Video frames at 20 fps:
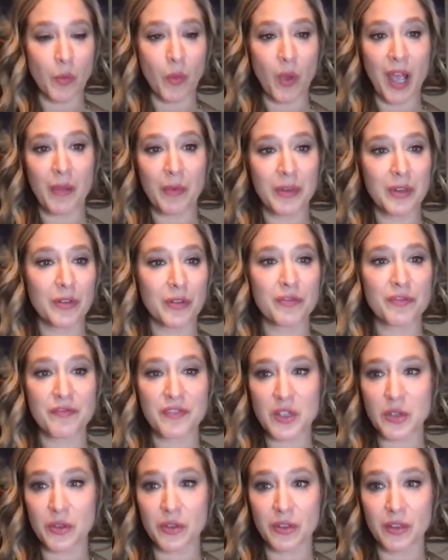why we don't
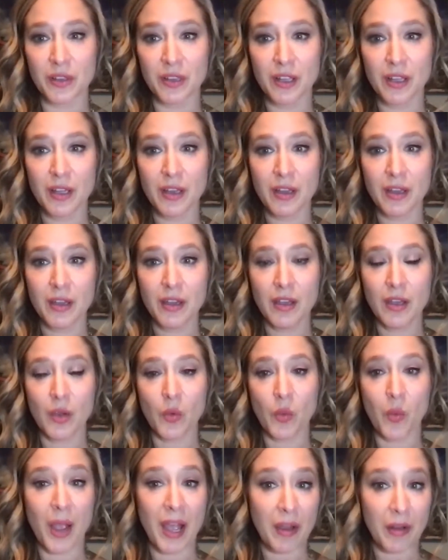feel
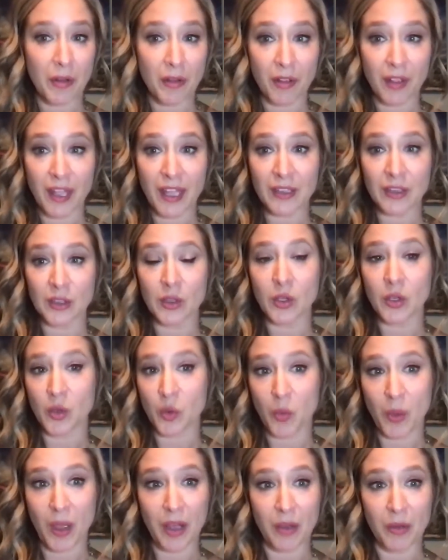well and look
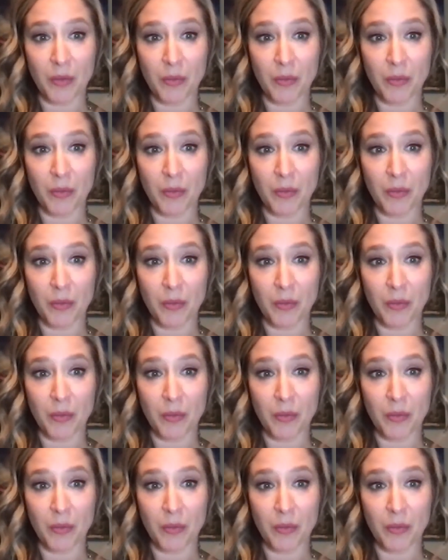well.